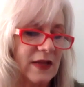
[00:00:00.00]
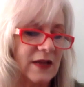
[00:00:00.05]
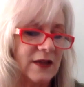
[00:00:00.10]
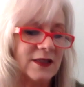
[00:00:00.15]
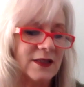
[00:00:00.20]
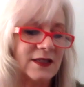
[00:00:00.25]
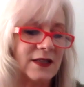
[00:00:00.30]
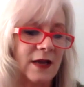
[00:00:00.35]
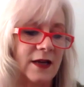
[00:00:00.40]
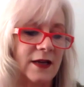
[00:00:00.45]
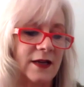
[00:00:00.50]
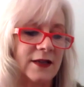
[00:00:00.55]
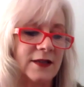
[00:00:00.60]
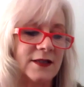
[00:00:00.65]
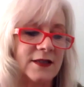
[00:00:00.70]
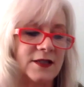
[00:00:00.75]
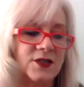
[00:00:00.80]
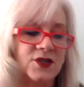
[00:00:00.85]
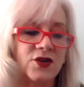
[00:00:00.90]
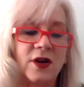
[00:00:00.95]

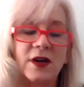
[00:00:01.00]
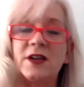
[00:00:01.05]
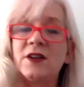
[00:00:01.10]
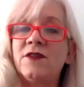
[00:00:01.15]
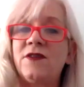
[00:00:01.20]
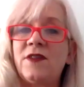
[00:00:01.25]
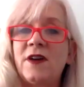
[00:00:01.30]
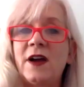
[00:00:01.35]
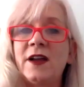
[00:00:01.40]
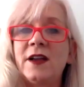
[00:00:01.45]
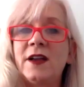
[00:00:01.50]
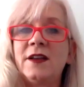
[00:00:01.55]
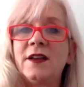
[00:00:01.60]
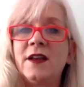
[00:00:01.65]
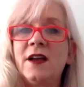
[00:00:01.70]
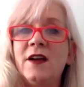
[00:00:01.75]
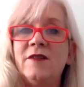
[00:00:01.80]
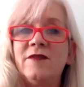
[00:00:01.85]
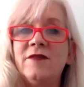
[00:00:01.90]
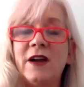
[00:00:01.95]
Science is trying to find
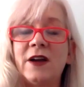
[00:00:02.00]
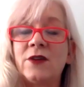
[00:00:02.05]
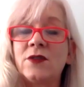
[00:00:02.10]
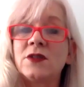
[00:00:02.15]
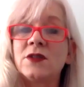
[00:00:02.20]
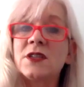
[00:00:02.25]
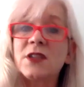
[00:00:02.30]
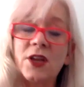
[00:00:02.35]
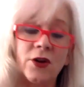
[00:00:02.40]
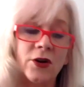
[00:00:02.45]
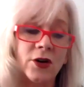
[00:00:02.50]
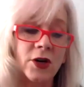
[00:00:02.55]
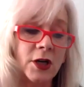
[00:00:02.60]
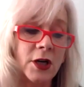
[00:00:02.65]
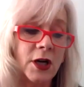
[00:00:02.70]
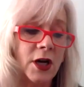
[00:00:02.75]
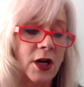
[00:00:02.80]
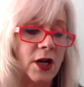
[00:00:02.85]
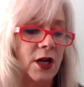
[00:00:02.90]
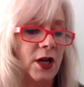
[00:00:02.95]
a virus
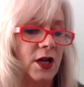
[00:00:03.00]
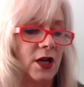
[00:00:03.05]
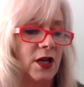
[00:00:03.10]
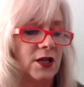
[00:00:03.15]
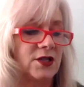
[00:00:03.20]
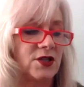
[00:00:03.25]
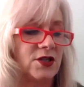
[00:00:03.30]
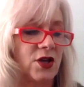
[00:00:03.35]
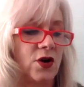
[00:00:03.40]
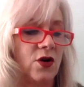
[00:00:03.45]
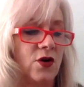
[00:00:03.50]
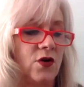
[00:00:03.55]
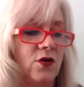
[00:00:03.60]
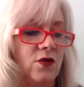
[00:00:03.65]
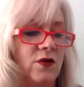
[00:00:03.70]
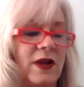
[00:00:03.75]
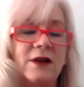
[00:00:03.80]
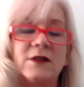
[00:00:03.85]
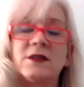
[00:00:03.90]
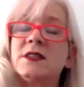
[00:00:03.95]
cure.
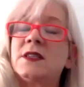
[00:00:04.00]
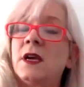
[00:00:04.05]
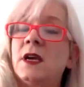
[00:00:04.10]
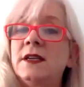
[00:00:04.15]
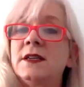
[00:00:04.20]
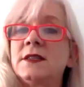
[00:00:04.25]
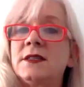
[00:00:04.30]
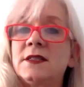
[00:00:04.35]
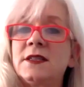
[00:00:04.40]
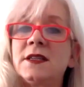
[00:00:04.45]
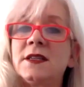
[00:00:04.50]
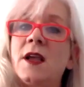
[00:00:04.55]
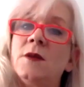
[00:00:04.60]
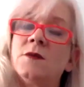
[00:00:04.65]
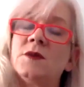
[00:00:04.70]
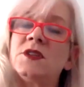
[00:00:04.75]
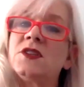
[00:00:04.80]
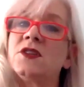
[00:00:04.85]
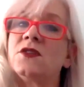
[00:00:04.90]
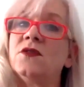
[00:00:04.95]
So now science
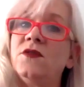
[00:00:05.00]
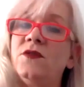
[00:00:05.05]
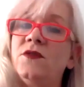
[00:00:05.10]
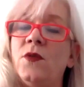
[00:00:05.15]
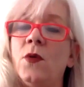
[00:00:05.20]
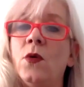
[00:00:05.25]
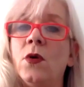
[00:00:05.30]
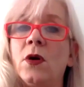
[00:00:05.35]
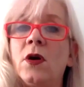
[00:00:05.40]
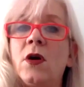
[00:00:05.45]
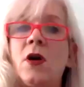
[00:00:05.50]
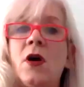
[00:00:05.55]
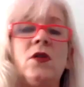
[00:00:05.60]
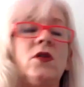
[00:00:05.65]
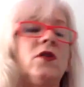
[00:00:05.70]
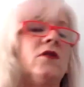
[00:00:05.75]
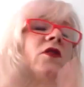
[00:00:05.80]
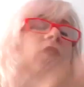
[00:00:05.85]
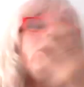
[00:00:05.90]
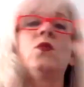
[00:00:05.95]
comes to the fore all
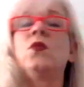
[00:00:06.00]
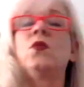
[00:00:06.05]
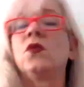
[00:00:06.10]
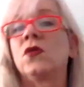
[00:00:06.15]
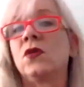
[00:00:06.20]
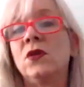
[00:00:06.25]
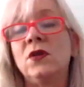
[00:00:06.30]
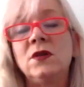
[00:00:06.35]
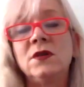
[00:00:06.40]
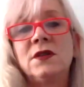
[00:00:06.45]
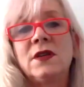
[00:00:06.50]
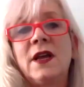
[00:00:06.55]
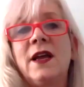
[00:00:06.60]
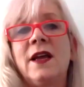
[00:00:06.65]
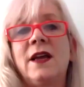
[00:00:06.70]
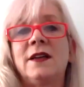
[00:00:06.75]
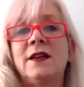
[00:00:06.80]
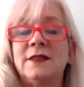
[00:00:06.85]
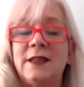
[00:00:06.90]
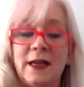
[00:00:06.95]
over the world,
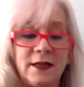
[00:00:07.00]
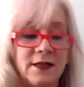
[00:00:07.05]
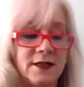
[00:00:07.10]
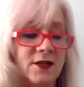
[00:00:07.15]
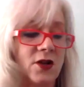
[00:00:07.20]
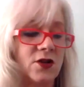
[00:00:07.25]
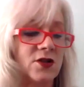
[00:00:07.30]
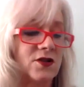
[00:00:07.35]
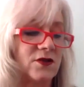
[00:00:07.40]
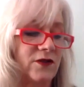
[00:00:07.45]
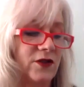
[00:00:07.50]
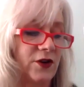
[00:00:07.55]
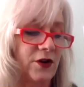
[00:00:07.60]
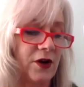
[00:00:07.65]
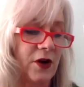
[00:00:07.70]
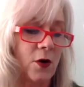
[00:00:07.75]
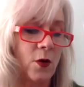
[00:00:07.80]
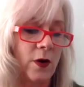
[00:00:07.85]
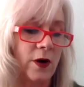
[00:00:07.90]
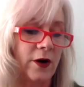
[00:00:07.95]
and that is also very
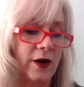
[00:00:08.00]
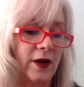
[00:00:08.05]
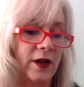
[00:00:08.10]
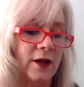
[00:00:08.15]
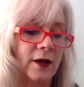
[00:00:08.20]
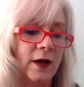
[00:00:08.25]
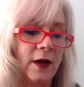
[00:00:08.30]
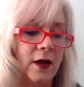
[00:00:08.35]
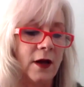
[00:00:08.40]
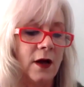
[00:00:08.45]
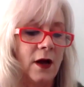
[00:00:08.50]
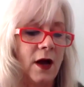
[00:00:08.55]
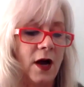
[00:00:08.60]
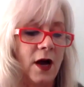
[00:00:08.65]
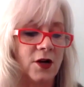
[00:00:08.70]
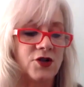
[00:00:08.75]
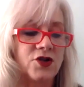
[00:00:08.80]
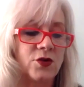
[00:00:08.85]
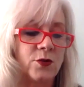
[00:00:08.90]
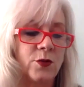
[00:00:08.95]
Aquarian.
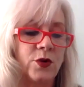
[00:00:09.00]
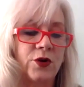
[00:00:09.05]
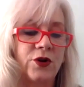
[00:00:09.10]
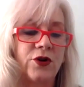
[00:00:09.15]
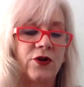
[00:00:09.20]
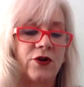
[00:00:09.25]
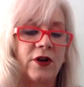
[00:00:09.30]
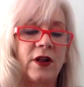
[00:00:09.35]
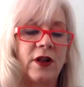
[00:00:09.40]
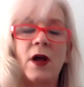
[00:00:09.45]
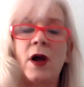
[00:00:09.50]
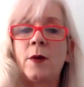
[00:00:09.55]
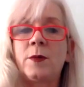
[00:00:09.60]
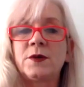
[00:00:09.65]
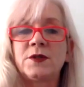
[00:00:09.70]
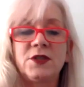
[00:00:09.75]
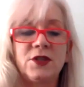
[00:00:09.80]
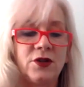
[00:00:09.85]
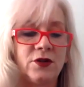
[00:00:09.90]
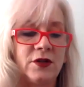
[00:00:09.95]
Entrepreneurial
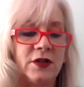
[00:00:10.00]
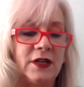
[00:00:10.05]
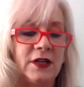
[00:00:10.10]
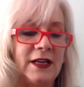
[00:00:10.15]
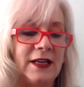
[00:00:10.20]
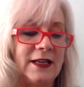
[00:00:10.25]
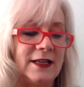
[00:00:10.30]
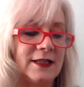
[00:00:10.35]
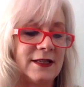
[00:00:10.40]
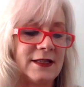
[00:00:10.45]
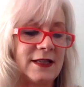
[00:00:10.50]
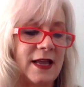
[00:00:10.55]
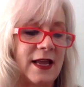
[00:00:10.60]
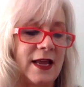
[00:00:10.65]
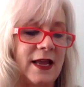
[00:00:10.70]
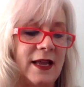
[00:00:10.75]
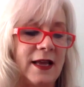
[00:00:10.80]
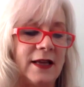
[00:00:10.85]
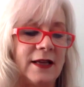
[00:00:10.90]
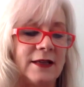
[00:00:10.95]
opportunities
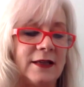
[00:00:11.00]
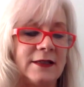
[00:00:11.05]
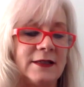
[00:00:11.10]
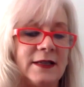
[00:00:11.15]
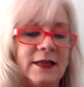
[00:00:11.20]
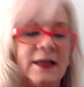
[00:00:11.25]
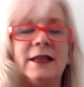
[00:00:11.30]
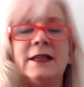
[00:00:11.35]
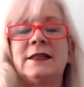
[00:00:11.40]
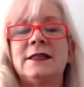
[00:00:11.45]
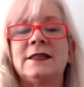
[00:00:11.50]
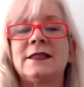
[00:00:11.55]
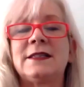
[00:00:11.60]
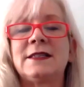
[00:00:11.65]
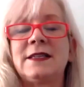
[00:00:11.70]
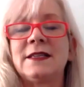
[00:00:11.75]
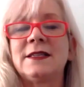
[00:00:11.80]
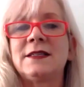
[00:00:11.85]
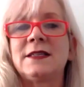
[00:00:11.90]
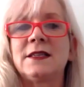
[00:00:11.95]
and
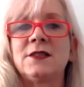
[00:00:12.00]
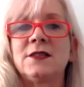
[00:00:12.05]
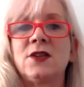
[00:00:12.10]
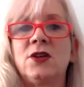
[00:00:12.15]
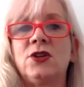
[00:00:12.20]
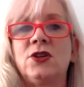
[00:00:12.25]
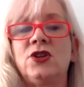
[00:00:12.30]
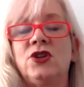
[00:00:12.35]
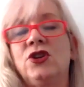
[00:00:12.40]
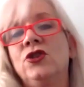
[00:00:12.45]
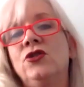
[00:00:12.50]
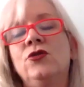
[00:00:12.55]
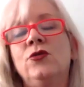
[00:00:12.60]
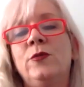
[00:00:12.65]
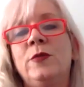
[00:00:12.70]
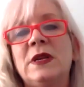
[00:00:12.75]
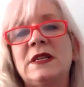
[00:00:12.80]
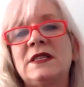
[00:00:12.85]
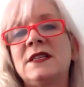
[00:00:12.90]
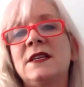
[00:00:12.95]
insistence on a new
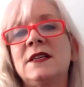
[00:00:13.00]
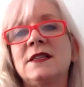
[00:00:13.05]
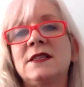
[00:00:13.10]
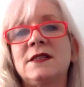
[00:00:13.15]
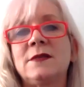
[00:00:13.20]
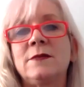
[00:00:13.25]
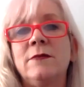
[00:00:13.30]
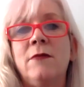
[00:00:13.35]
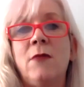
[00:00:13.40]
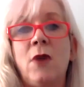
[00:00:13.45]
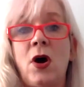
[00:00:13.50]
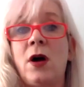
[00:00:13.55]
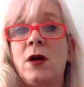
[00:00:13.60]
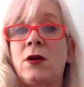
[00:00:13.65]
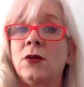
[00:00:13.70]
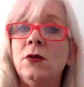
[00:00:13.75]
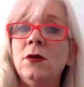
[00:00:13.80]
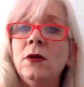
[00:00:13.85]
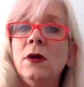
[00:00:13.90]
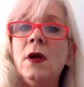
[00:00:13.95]
business
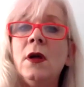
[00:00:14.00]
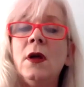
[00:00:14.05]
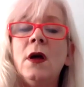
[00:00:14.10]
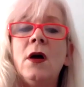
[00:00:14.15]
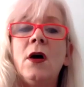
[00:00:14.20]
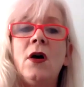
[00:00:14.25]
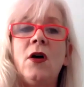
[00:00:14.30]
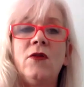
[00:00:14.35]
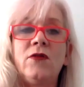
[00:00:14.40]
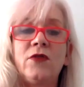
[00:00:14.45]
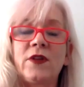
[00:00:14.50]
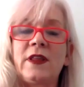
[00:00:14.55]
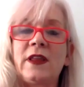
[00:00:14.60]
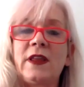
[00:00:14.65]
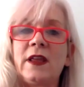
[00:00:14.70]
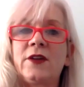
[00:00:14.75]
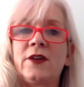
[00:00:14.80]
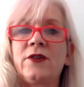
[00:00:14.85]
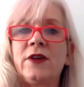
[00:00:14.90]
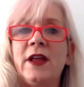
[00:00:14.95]
model over
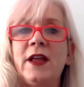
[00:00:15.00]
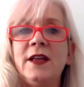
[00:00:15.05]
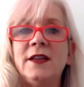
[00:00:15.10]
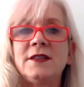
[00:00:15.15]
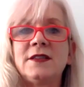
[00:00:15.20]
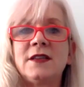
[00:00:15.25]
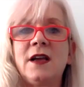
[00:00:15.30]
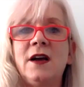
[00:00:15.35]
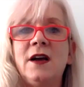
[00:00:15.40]
the internet,